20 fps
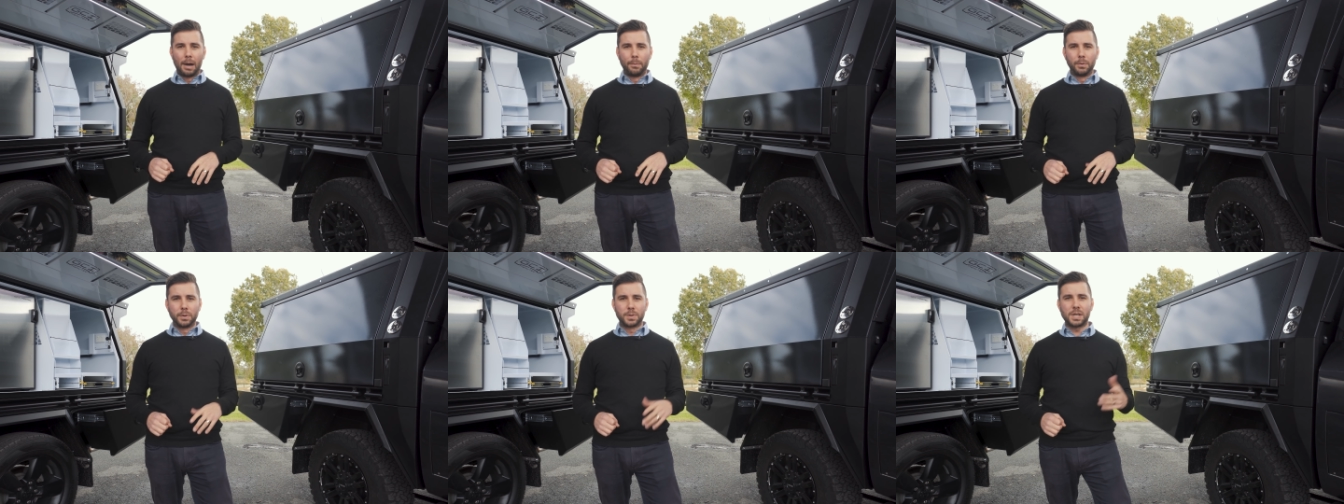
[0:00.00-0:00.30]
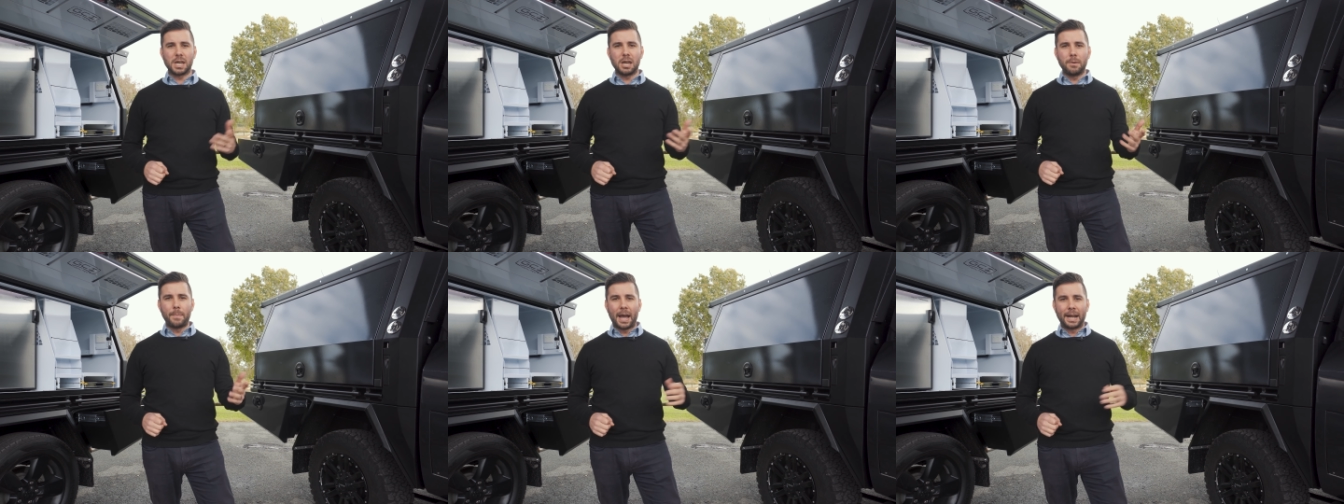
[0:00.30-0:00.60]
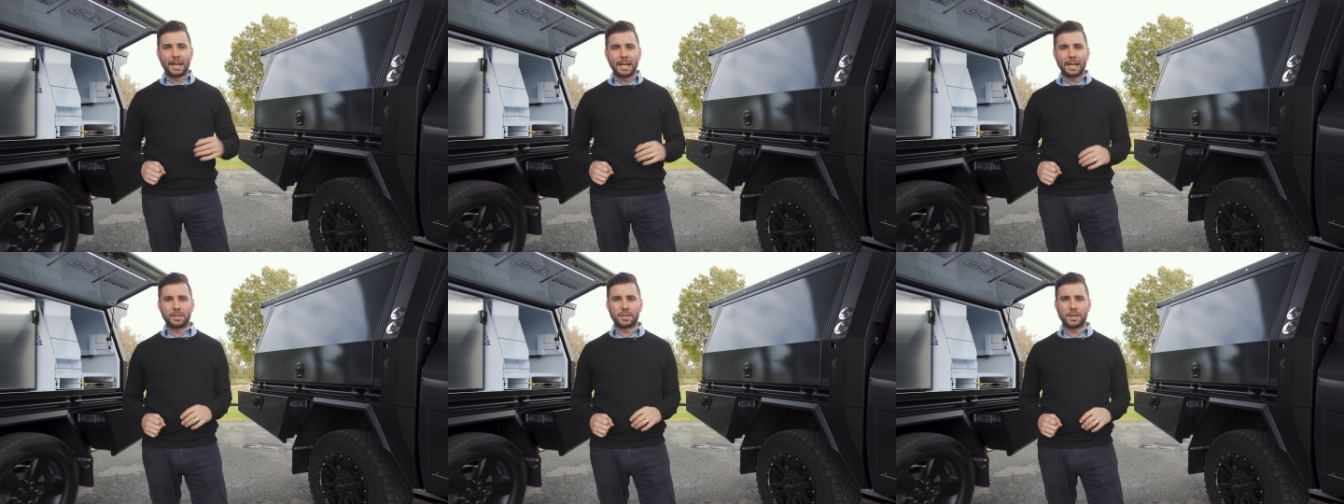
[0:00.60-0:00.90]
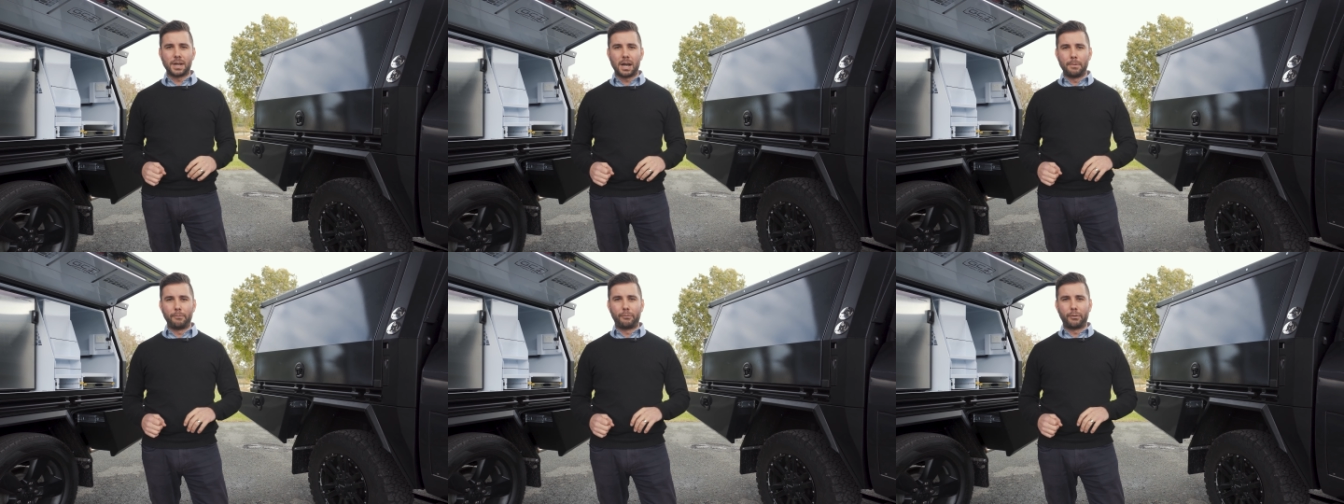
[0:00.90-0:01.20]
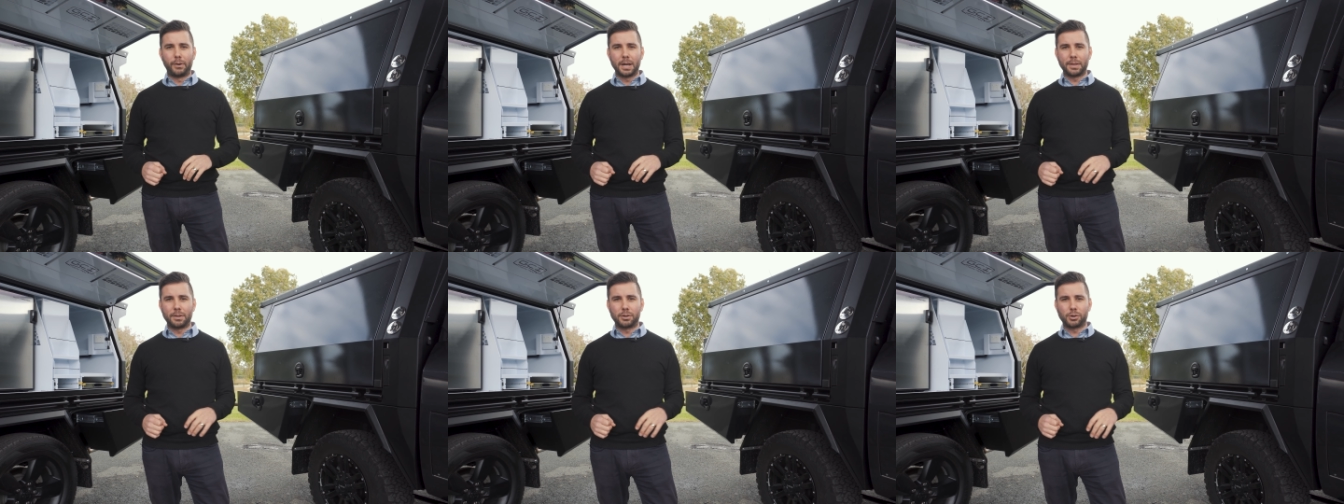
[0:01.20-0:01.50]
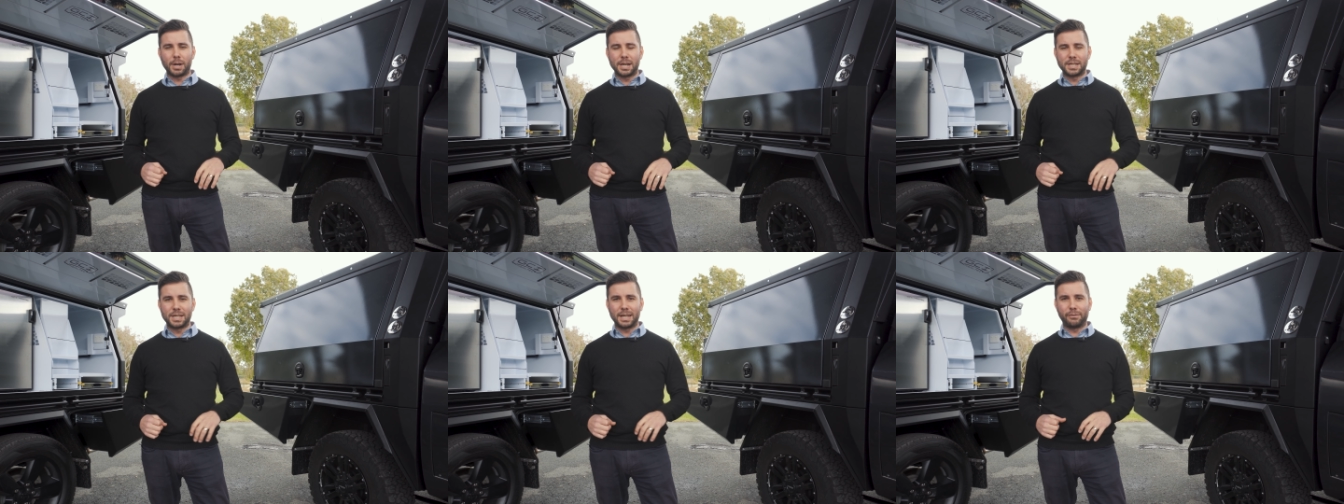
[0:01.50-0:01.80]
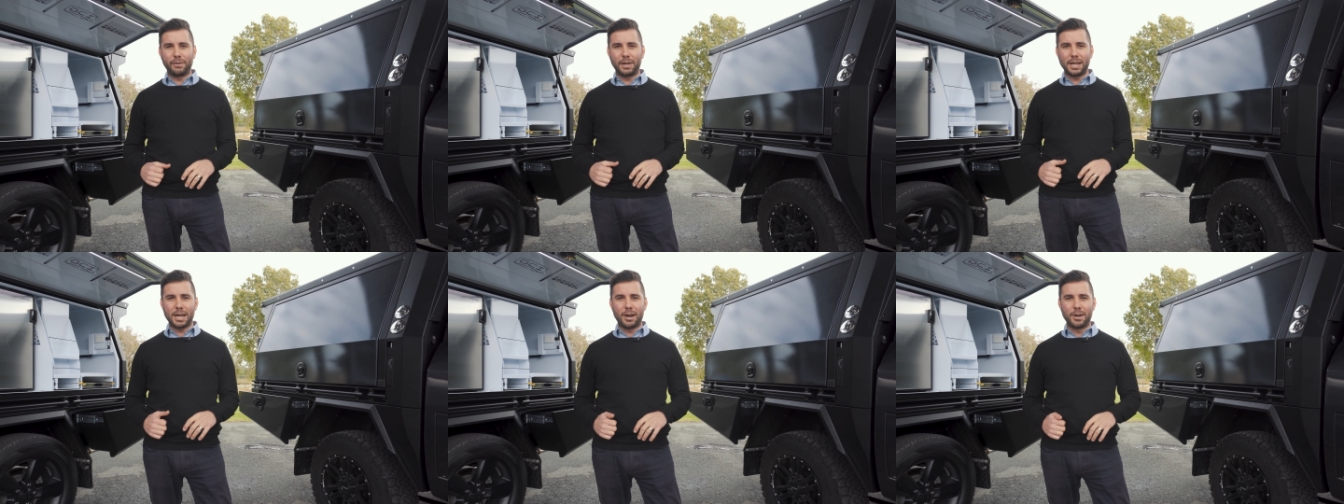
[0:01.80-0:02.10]
We'll see you back next time for another
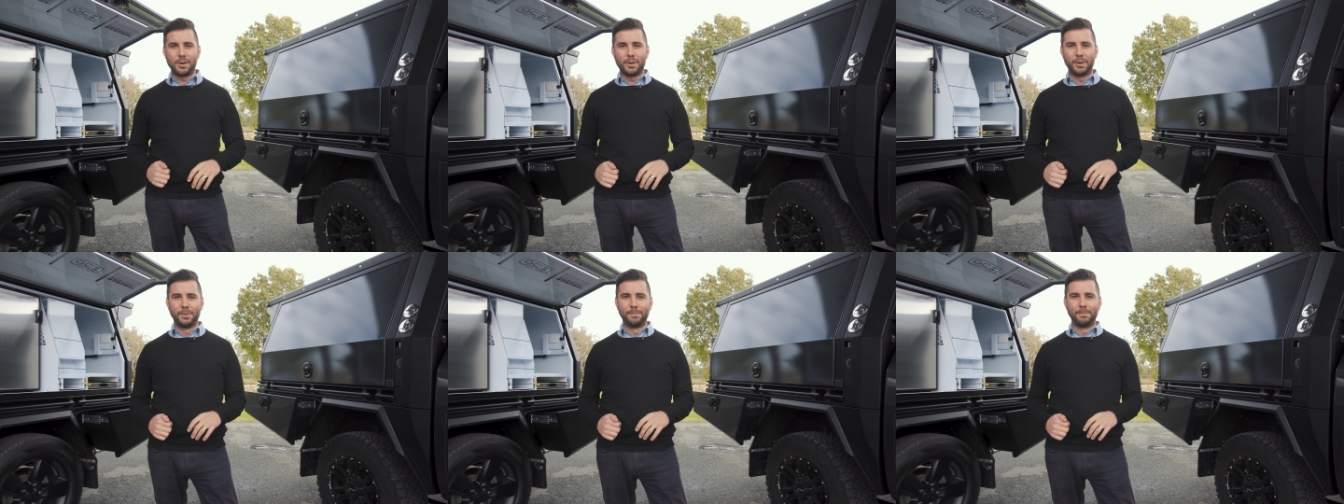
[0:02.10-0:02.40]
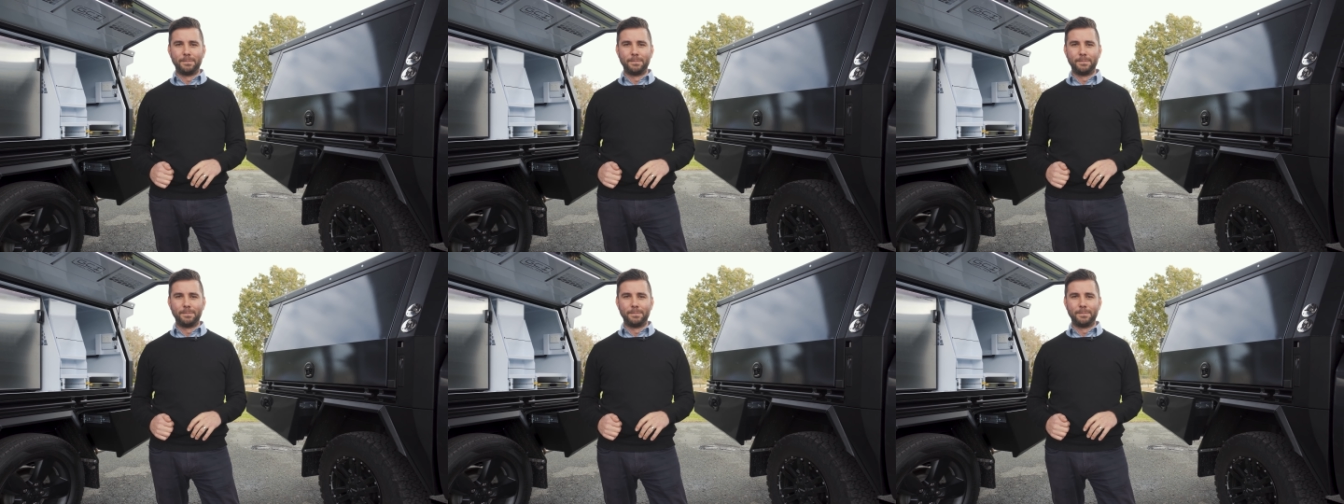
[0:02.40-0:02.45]
Traytec video.